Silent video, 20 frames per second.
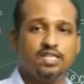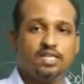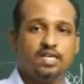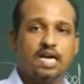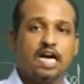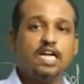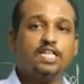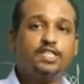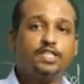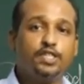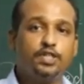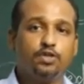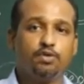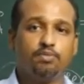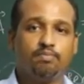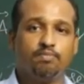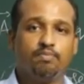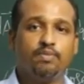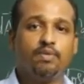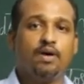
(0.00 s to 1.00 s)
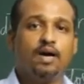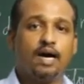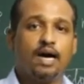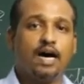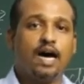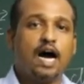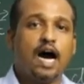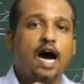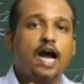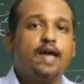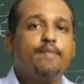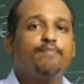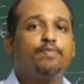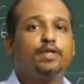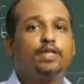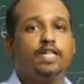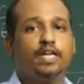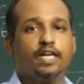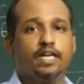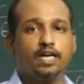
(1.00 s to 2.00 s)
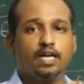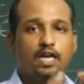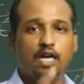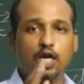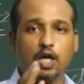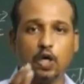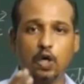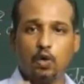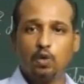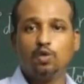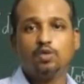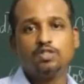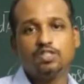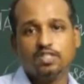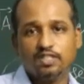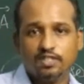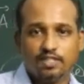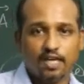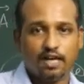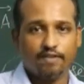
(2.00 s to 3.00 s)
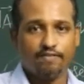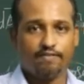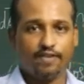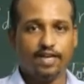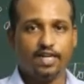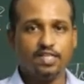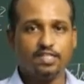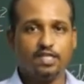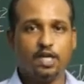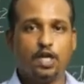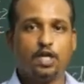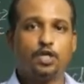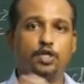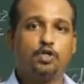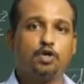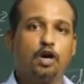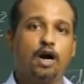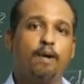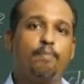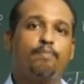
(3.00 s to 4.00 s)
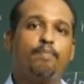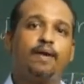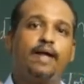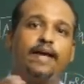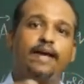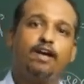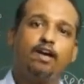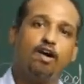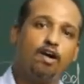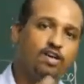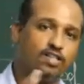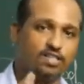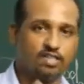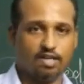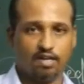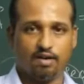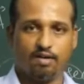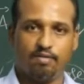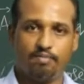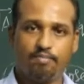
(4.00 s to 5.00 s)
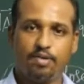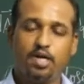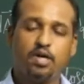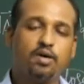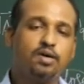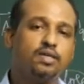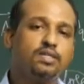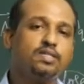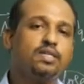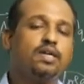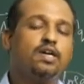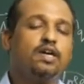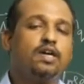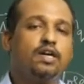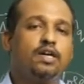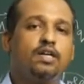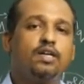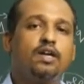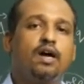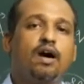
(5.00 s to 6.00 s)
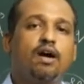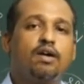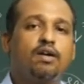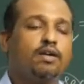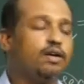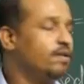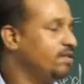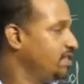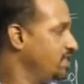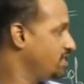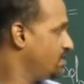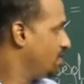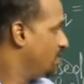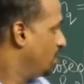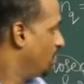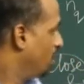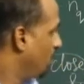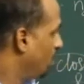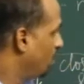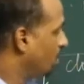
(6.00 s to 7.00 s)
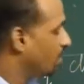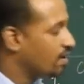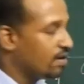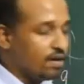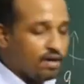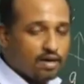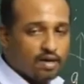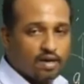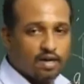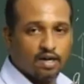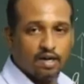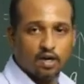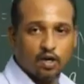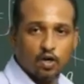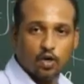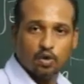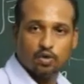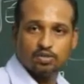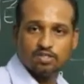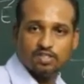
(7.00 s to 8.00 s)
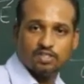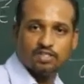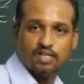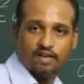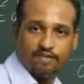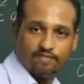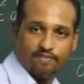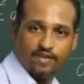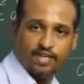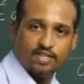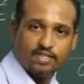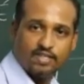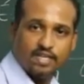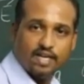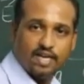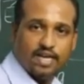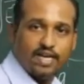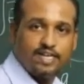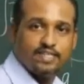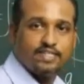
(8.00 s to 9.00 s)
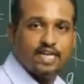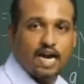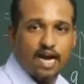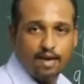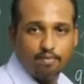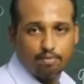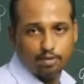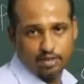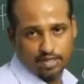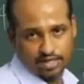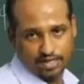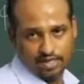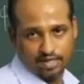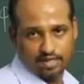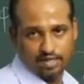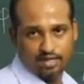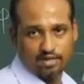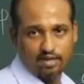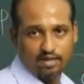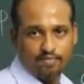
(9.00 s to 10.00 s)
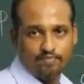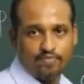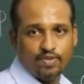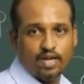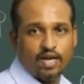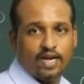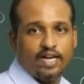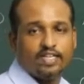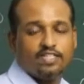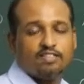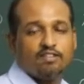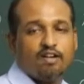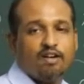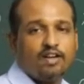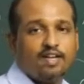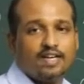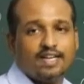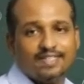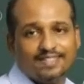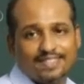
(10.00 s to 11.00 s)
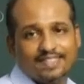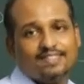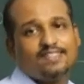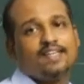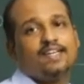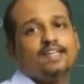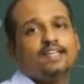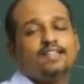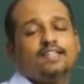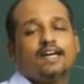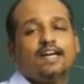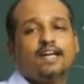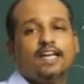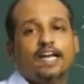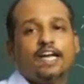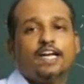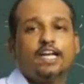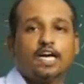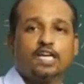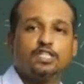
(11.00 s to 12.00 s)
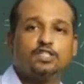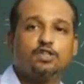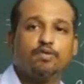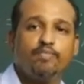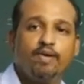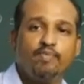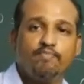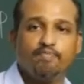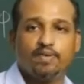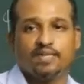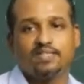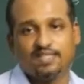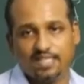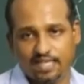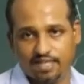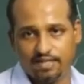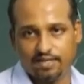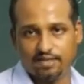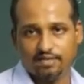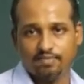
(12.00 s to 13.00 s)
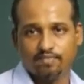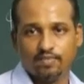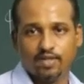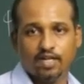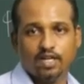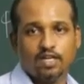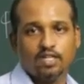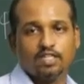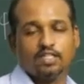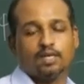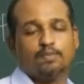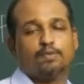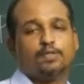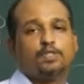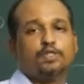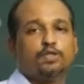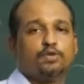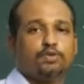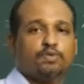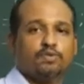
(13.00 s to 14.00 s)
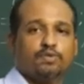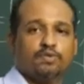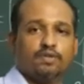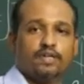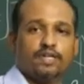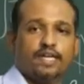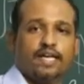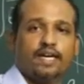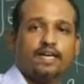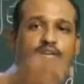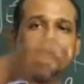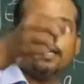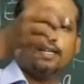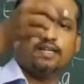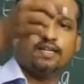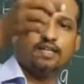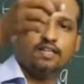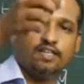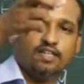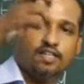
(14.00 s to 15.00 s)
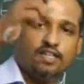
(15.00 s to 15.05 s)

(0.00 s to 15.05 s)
assume a hypothetical closed surface to apply Gauss law, because not this closed surface is hypothetical. It's not necessary that it has to be present. Suppose you take a